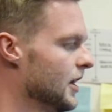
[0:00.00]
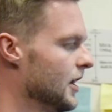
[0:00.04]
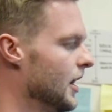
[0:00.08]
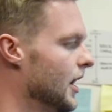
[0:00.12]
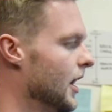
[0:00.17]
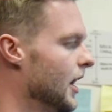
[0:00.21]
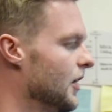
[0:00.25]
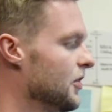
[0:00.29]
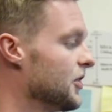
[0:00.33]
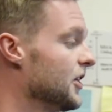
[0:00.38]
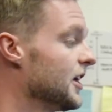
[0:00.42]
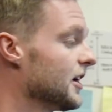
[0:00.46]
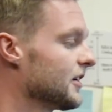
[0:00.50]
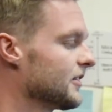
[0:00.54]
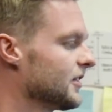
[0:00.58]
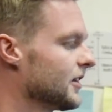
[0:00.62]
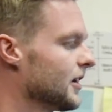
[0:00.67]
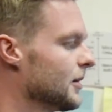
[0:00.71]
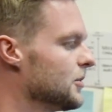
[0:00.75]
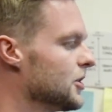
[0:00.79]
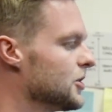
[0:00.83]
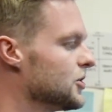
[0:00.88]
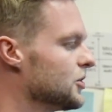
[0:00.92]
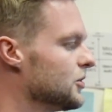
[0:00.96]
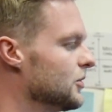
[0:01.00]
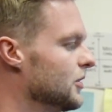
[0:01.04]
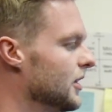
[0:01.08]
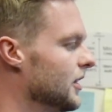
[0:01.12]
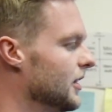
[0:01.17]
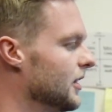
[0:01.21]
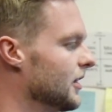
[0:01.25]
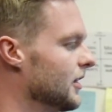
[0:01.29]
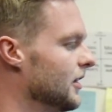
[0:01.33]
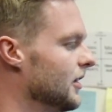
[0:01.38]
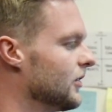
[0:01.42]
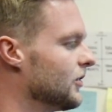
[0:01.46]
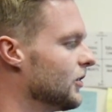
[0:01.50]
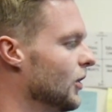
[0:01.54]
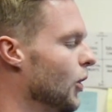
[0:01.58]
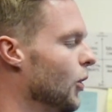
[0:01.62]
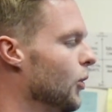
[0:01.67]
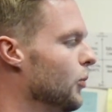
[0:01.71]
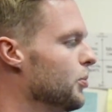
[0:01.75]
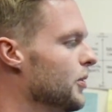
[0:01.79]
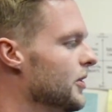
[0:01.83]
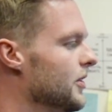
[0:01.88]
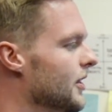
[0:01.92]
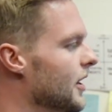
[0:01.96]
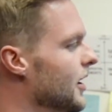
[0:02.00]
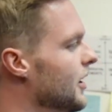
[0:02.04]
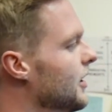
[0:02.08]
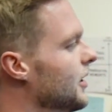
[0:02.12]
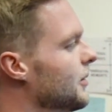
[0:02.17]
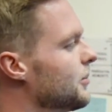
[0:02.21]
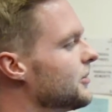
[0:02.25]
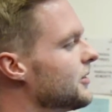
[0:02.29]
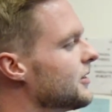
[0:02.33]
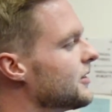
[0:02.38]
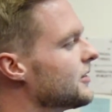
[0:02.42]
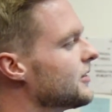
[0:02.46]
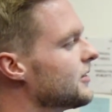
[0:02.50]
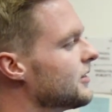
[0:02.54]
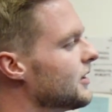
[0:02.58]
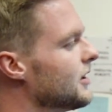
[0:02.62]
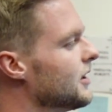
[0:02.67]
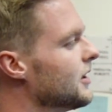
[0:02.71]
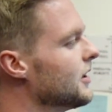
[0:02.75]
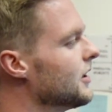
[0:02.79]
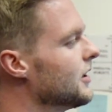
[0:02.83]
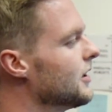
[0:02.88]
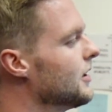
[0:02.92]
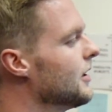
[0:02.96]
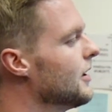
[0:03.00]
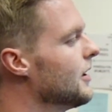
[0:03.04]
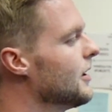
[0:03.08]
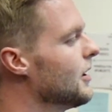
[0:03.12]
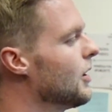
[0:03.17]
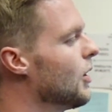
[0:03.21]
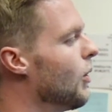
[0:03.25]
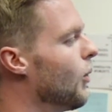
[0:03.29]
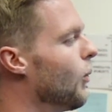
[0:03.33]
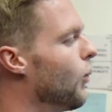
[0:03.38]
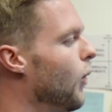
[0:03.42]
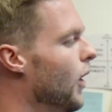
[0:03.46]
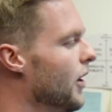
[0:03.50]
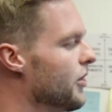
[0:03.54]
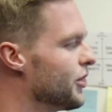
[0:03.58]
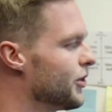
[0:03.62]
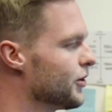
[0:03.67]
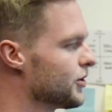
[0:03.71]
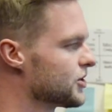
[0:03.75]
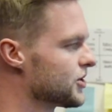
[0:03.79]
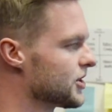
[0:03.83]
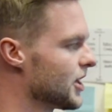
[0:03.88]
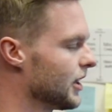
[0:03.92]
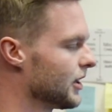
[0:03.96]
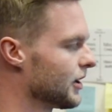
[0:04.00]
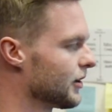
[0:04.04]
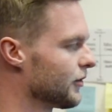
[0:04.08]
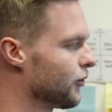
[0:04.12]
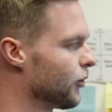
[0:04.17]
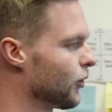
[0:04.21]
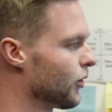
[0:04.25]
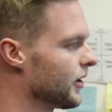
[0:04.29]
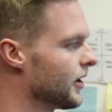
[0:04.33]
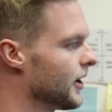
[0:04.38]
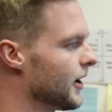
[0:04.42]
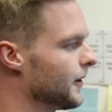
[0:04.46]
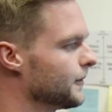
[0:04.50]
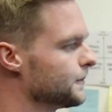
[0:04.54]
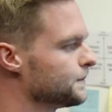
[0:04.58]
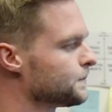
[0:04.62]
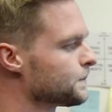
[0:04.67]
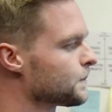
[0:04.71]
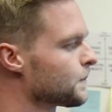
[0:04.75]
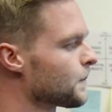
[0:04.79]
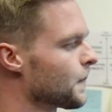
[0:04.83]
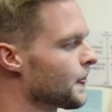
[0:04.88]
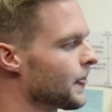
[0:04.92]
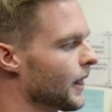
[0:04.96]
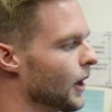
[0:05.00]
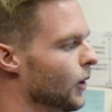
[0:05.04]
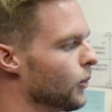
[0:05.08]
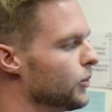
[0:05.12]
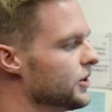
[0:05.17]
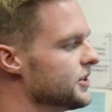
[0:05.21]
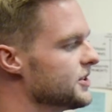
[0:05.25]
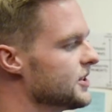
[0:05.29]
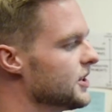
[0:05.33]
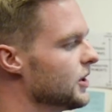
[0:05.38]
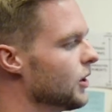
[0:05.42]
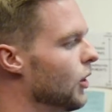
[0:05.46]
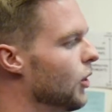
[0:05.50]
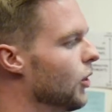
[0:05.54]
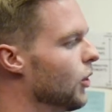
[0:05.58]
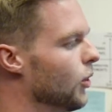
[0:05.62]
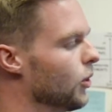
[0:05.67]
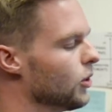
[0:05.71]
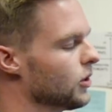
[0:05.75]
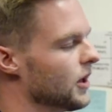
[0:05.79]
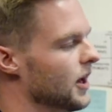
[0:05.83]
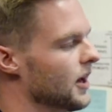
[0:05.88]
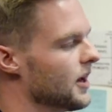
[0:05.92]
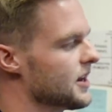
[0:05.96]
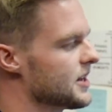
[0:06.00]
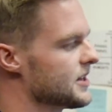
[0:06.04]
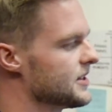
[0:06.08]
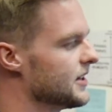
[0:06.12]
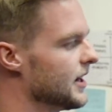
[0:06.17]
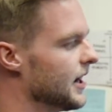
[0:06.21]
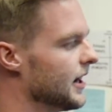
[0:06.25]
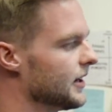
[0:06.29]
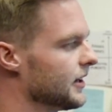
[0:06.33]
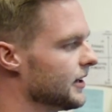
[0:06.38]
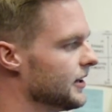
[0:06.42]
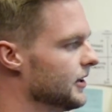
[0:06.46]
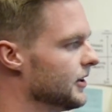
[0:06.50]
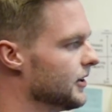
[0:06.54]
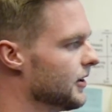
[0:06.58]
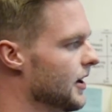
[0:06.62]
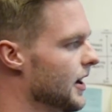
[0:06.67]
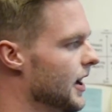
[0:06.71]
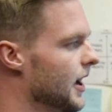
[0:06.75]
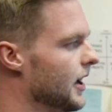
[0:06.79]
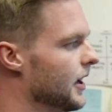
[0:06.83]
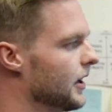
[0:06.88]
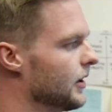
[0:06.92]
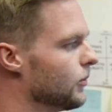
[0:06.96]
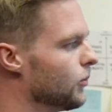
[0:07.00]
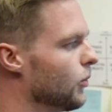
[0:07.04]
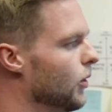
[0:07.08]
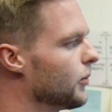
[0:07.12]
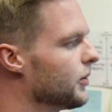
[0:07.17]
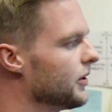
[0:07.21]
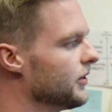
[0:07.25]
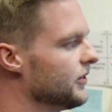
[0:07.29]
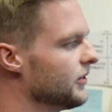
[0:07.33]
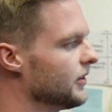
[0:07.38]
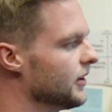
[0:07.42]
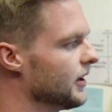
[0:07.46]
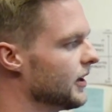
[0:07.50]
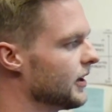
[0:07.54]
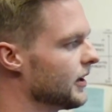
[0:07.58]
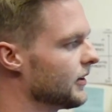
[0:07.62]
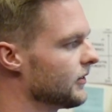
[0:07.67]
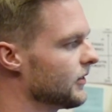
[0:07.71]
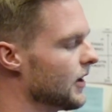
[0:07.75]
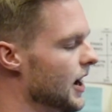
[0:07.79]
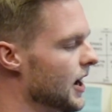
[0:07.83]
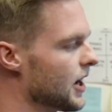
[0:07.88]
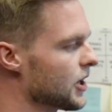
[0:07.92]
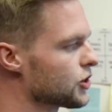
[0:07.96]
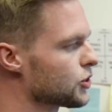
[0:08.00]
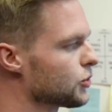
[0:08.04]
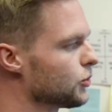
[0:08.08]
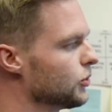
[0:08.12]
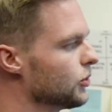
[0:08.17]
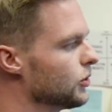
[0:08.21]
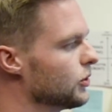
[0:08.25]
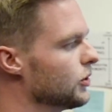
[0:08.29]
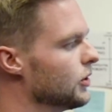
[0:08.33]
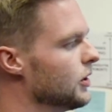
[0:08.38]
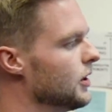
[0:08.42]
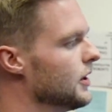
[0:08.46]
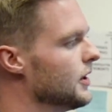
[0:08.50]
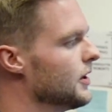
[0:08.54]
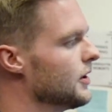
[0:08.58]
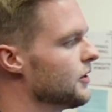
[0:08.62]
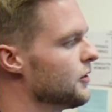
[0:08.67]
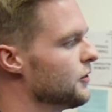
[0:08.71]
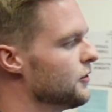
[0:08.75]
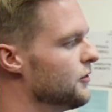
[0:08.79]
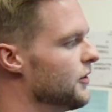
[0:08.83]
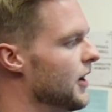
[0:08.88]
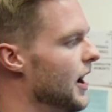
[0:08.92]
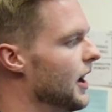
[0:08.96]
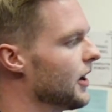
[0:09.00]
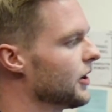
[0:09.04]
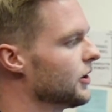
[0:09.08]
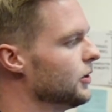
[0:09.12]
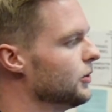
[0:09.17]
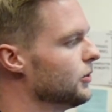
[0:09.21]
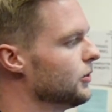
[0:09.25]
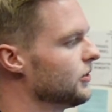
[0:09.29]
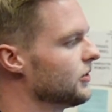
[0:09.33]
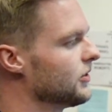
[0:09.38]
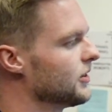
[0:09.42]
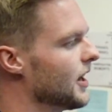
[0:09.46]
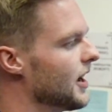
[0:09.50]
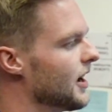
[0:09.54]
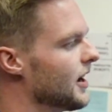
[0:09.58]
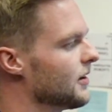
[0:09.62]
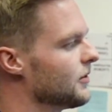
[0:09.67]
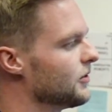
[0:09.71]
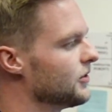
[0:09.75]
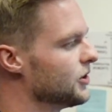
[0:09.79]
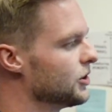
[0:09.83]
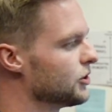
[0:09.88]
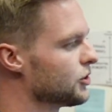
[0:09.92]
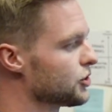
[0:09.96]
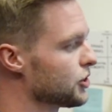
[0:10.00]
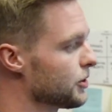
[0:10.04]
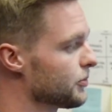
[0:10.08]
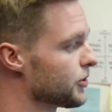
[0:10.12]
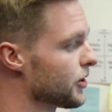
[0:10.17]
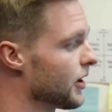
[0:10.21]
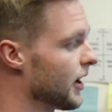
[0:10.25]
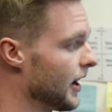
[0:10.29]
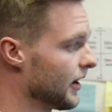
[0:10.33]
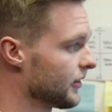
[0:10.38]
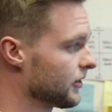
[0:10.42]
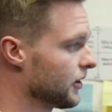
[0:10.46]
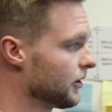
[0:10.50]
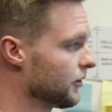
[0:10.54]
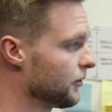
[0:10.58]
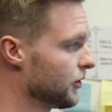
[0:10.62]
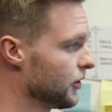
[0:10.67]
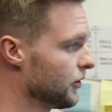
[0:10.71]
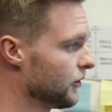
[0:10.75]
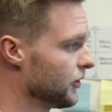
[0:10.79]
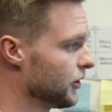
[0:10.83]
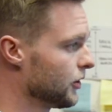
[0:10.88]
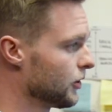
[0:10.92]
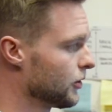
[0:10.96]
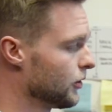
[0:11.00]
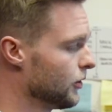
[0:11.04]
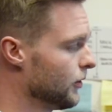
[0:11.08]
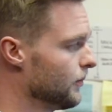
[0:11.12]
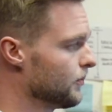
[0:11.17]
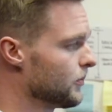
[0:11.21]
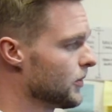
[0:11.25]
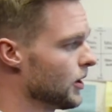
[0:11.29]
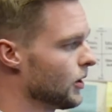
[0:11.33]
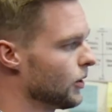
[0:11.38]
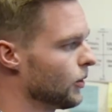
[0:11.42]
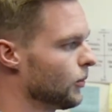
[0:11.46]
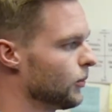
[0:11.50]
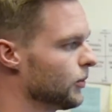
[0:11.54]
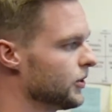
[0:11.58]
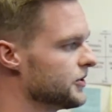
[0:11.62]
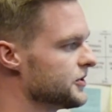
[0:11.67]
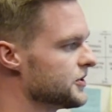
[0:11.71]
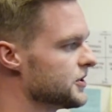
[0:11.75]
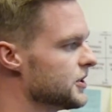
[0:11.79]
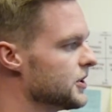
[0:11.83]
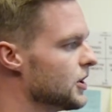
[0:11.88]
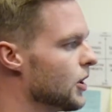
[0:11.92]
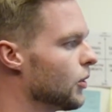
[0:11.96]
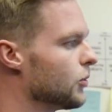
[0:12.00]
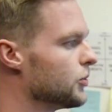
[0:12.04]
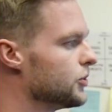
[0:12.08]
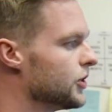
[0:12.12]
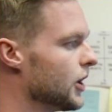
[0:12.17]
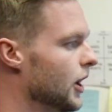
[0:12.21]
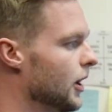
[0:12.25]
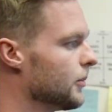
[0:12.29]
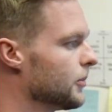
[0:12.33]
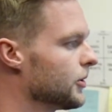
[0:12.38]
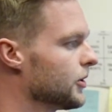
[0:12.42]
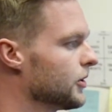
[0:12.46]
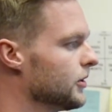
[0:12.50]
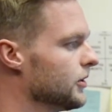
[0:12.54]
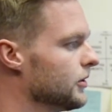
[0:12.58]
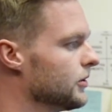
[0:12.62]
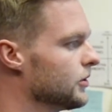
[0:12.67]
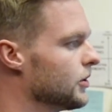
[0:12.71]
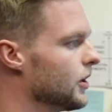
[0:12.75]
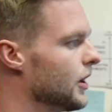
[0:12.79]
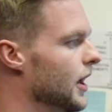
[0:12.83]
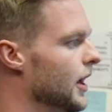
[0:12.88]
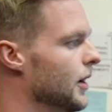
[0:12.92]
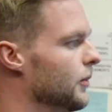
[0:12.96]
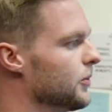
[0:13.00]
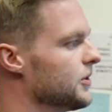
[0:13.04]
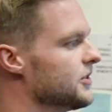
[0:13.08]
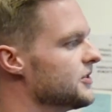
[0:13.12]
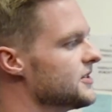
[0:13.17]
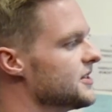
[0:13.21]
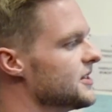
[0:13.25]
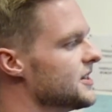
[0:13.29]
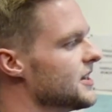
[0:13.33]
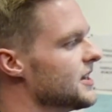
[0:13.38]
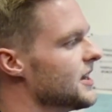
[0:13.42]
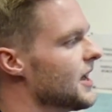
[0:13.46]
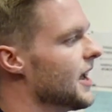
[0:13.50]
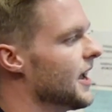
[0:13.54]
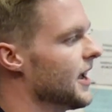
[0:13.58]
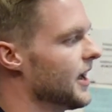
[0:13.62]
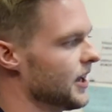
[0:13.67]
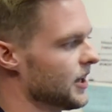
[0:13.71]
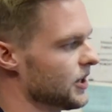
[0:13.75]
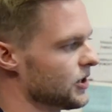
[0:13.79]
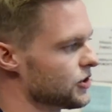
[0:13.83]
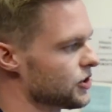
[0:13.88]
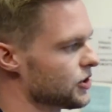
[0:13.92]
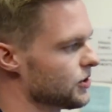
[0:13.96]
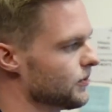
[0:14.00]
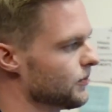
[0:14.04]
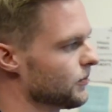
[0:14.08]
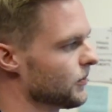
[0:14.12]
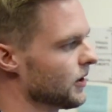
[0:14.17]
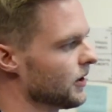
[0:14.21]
The next thing I'm going to do is open that up to see what they're selling for. Now, we see a whole lot of data here, and what we see is actual values that dealerships are asking for the vehicle. We see odometer and we see age.